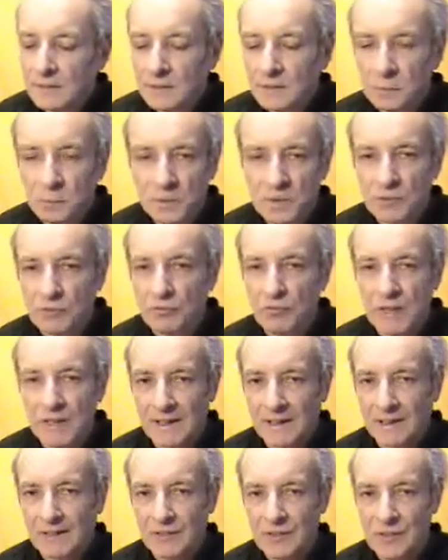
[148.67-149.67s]
And when the
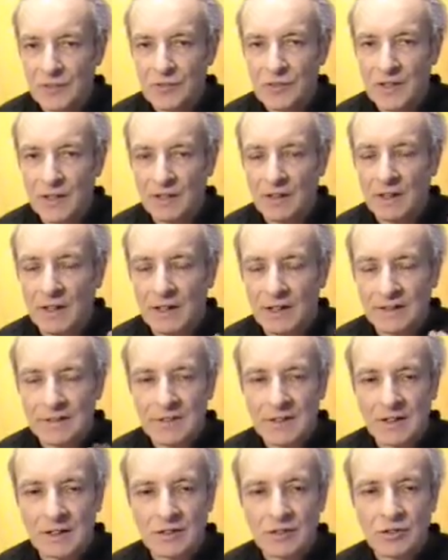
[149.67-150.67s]
rays of sunlight
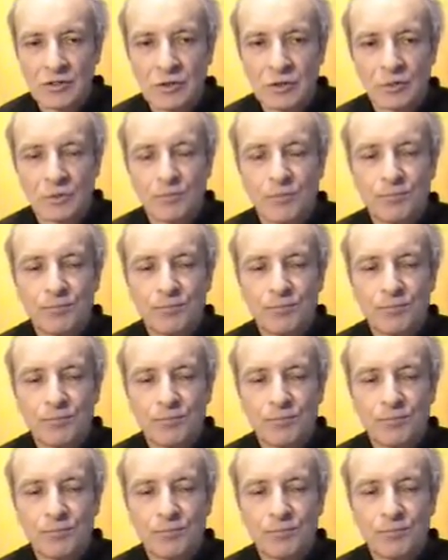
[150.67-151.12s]
touch you,